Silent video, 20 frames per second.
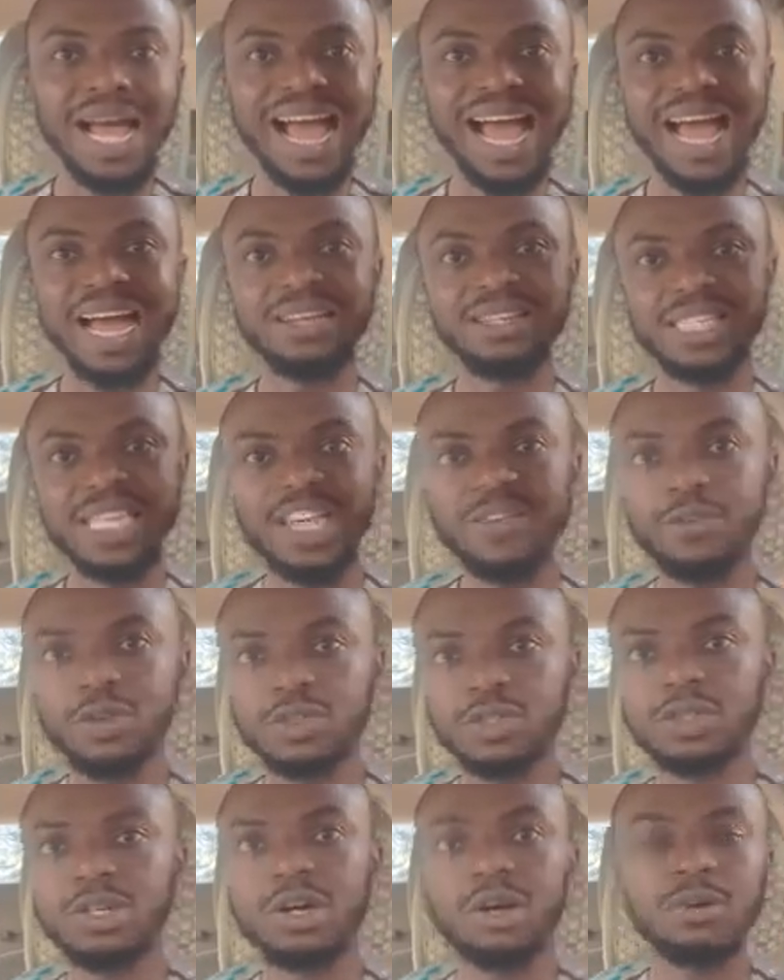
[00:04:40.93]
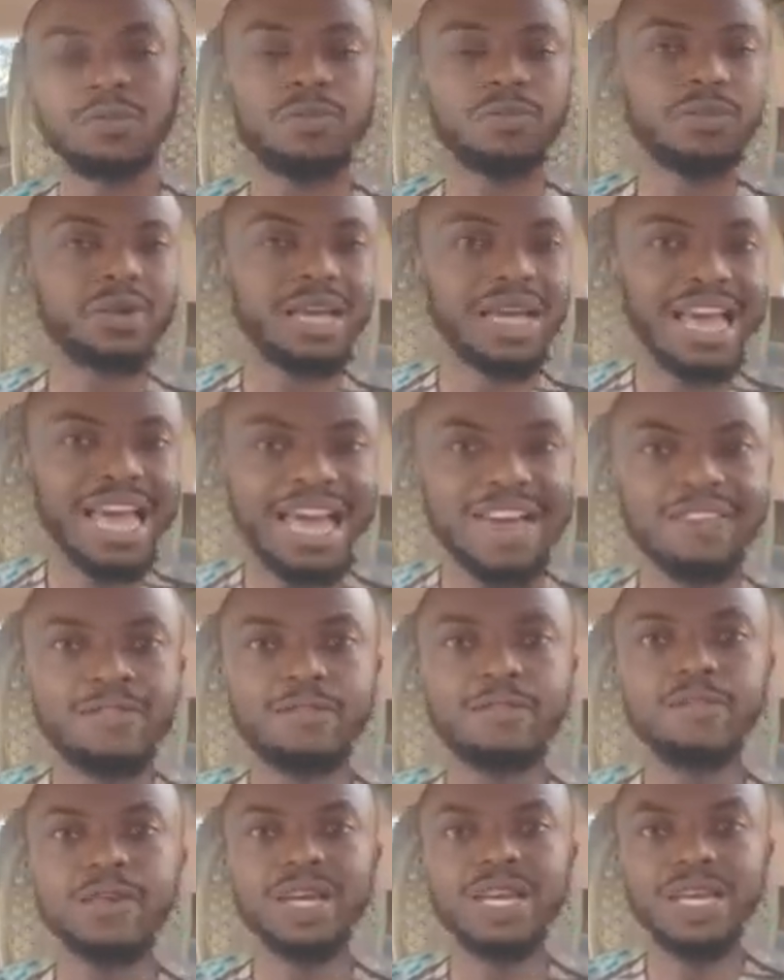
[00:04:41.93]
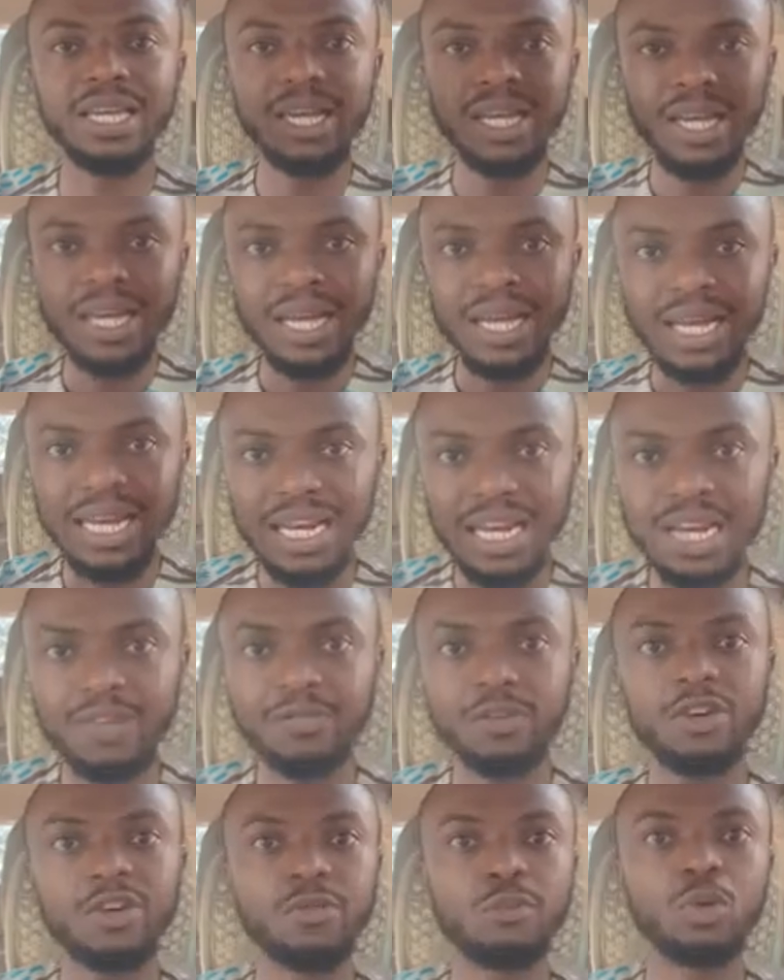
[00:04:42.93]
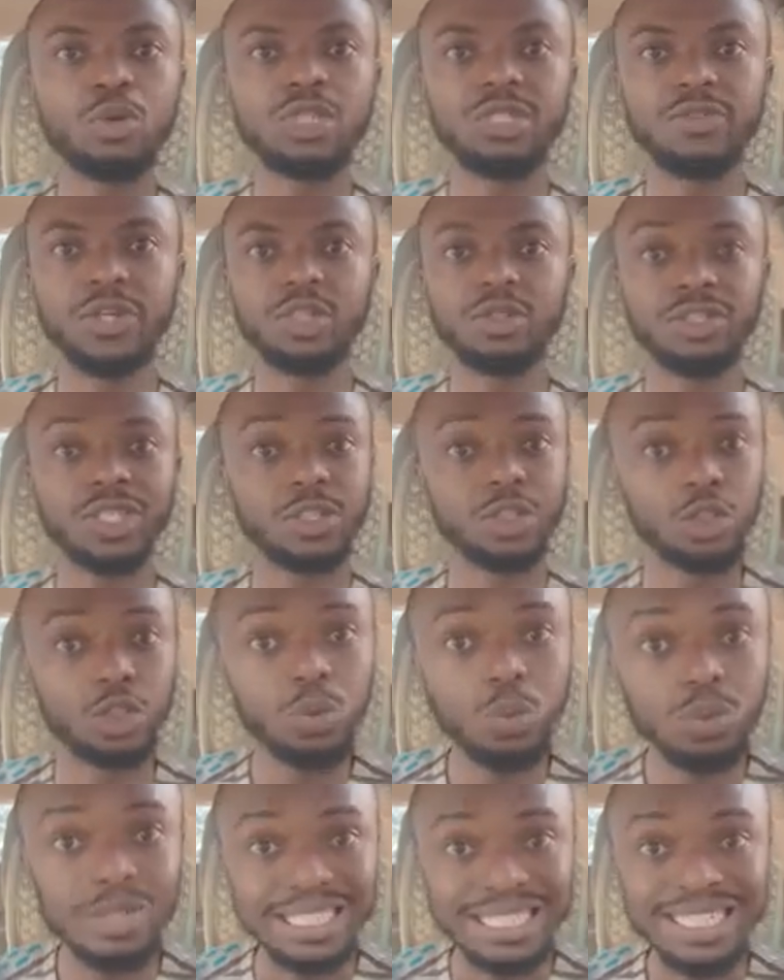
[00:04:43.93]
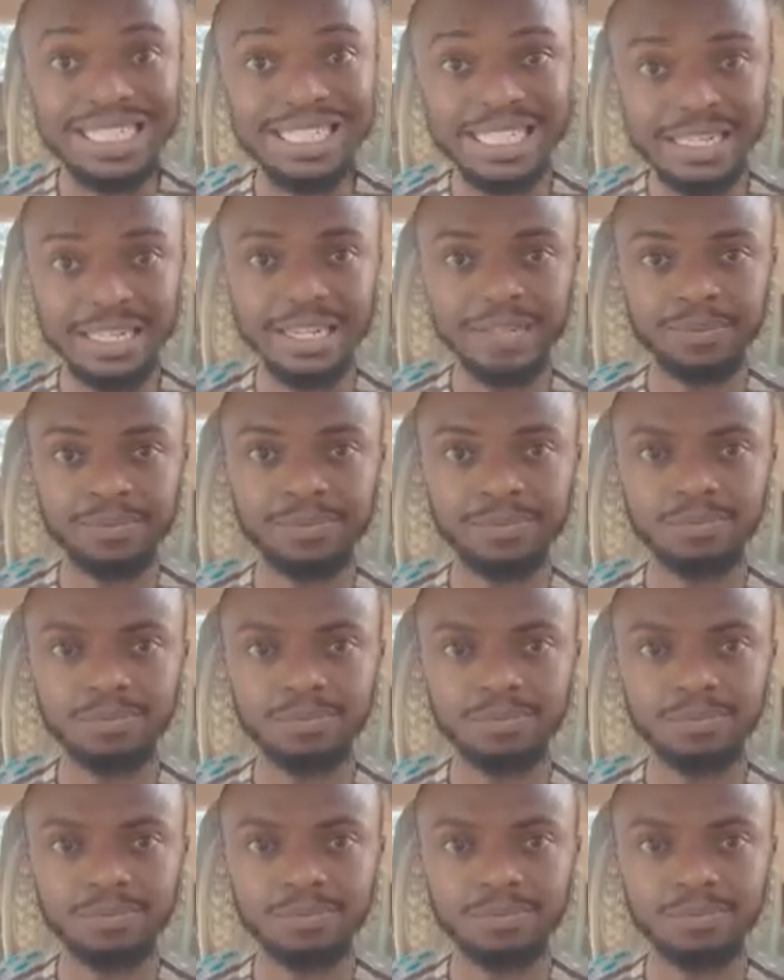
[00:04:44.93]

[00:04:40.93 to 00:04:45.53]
and give yourself every level of motivation that you will need.